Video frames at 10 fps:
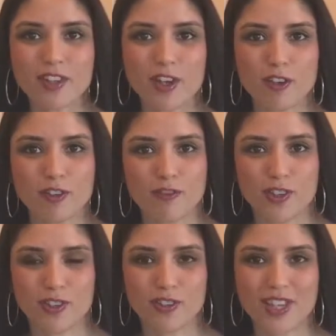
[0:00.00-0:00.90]
an
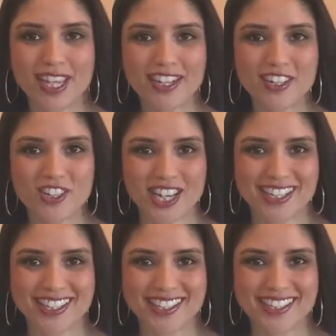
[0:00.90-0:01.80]
overview of hidden
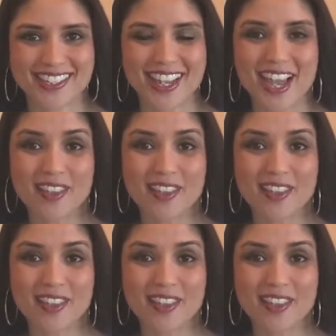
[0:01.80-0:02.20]
agendas